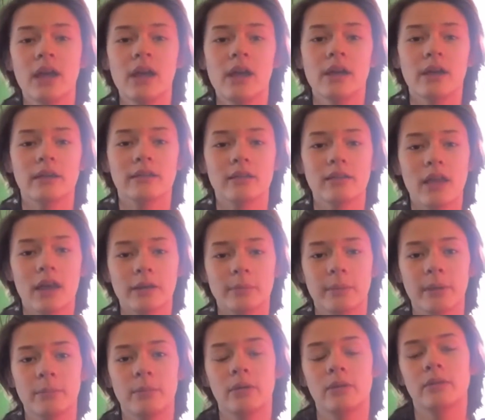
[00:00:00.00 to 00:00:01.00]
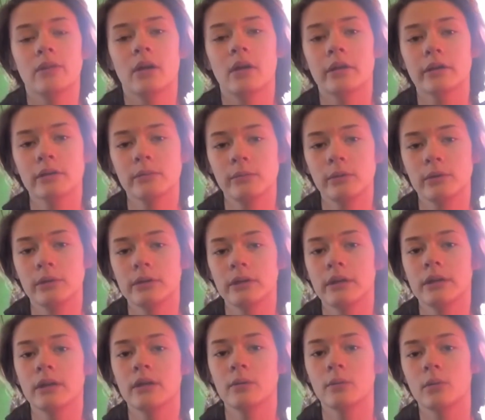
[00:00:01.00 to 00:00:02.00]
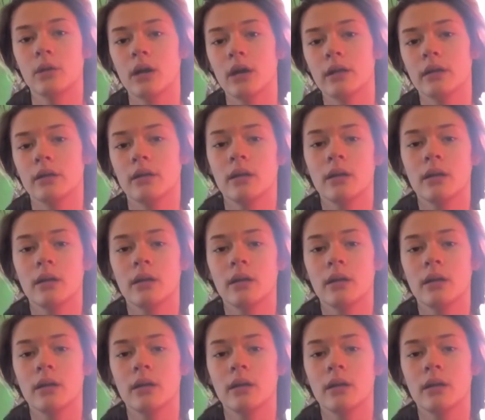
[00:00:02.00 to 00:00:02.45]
because a lot of people in the art community want